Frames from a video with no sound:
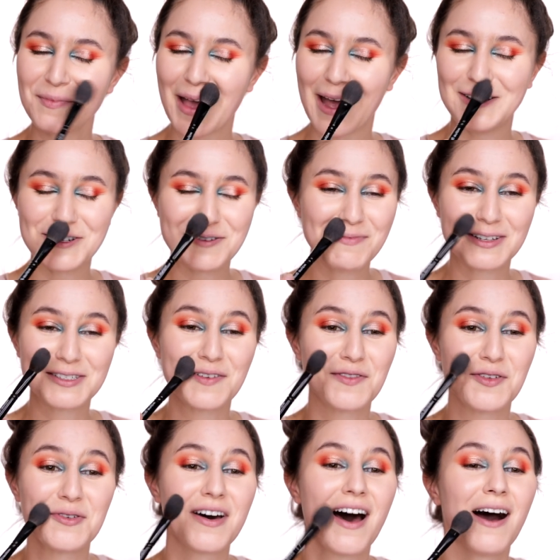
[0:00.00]
Adrian must have
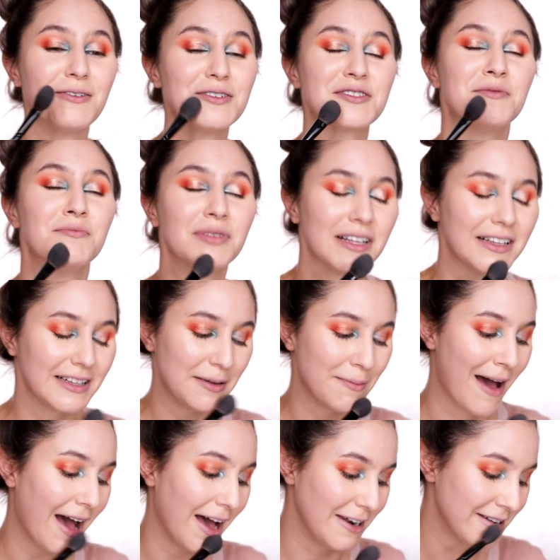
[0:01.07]
thought I was completely
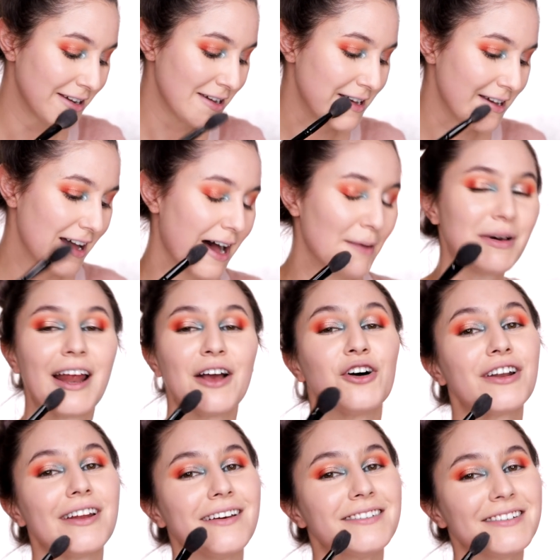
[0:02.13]
mad, but I
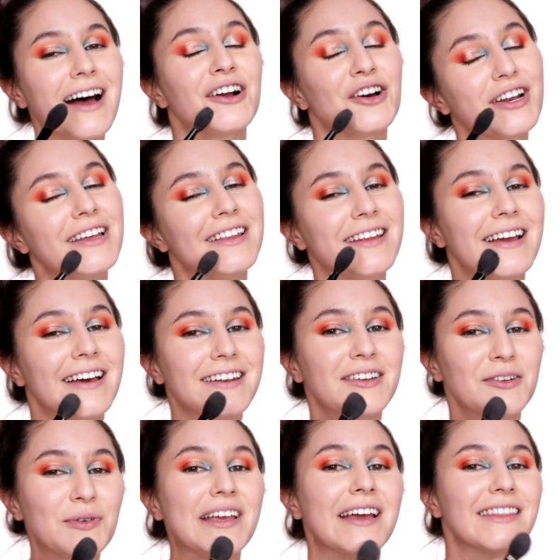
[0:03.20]
got it in the
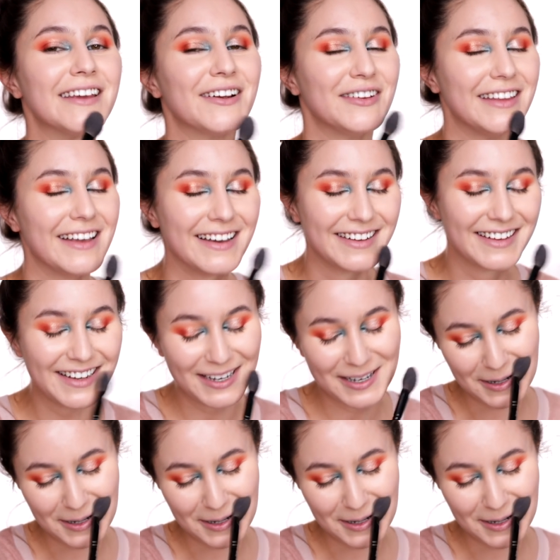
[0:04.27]
end. We get there in the end.